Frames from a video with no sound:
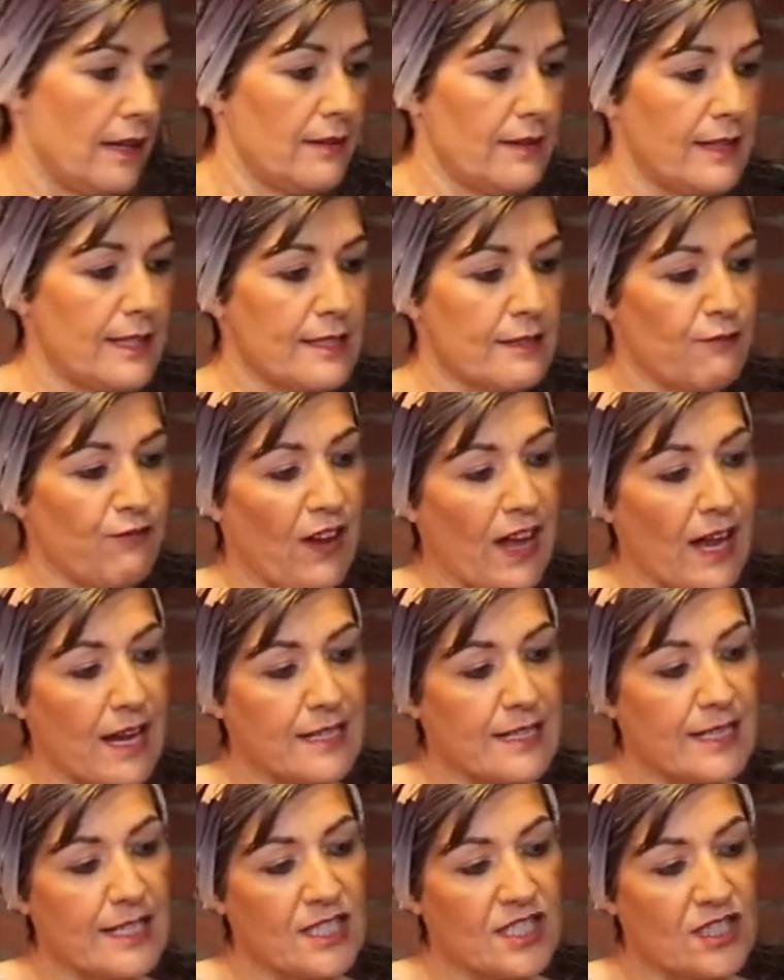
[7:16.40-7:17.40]
This
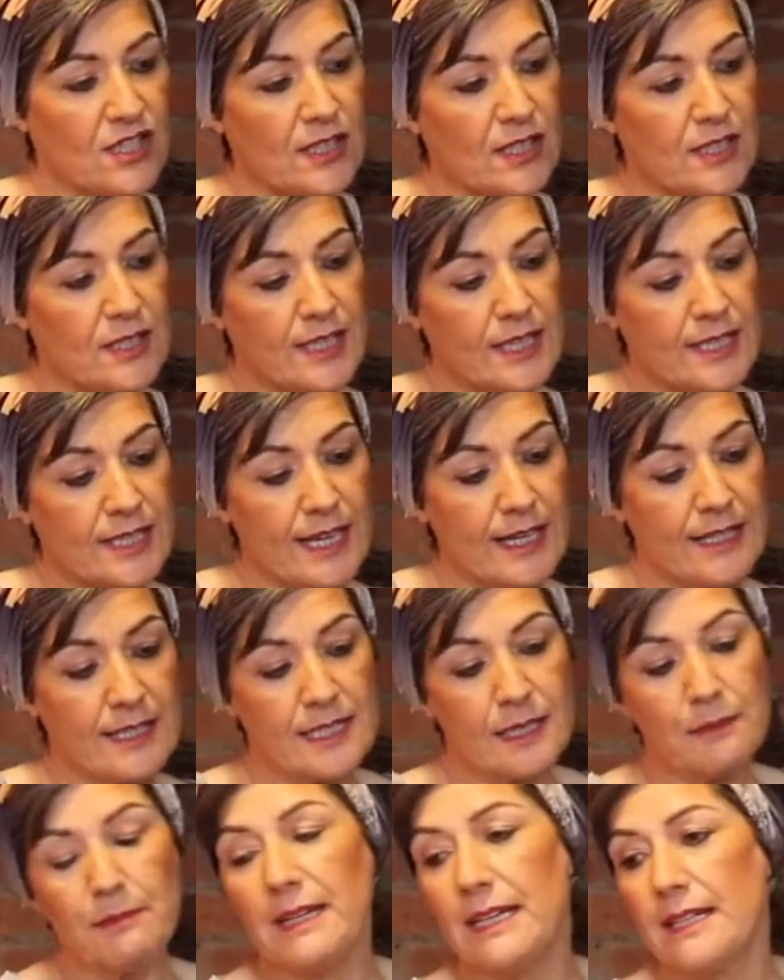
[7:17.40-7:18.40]
vase is 30
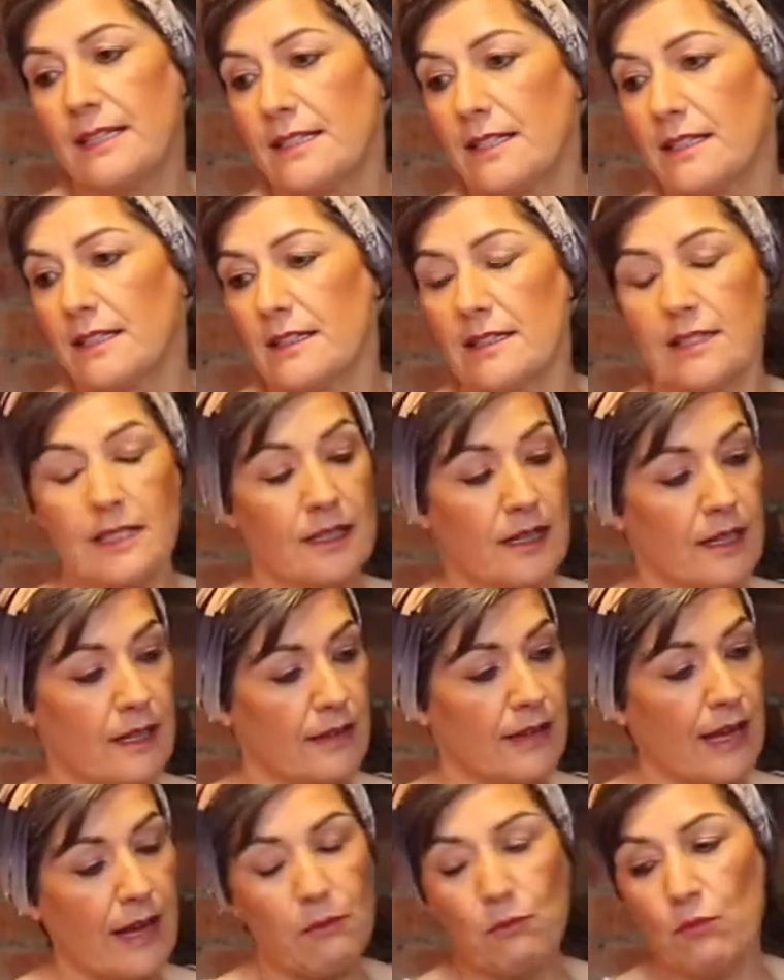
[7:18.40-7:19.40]
centimetres
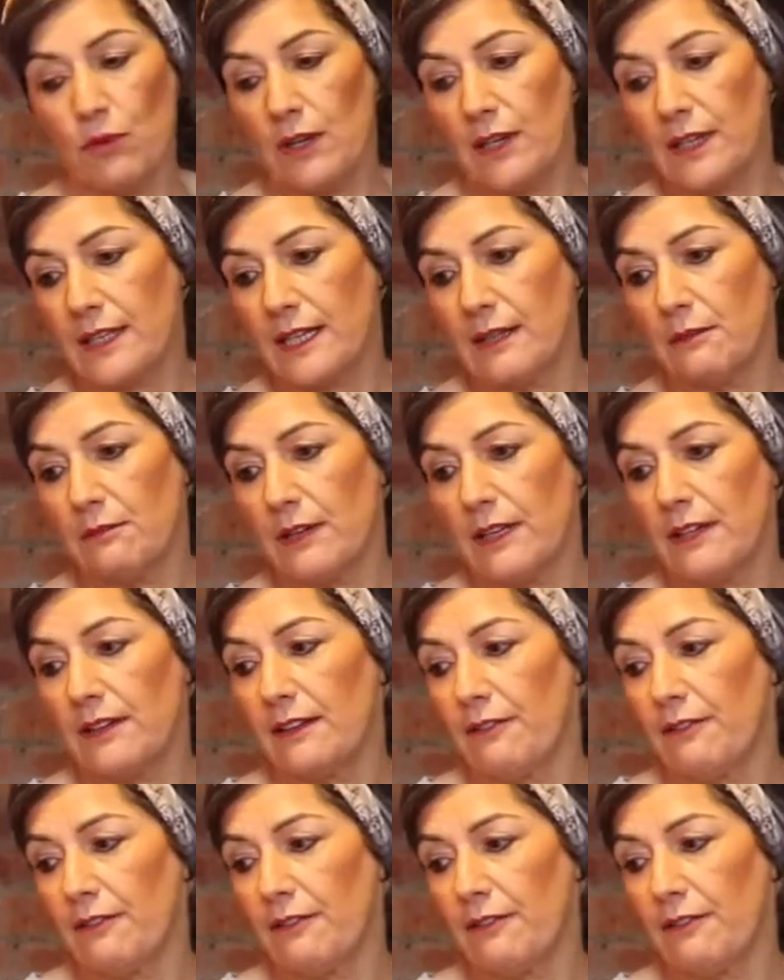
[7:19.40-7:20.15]
that I'm working with,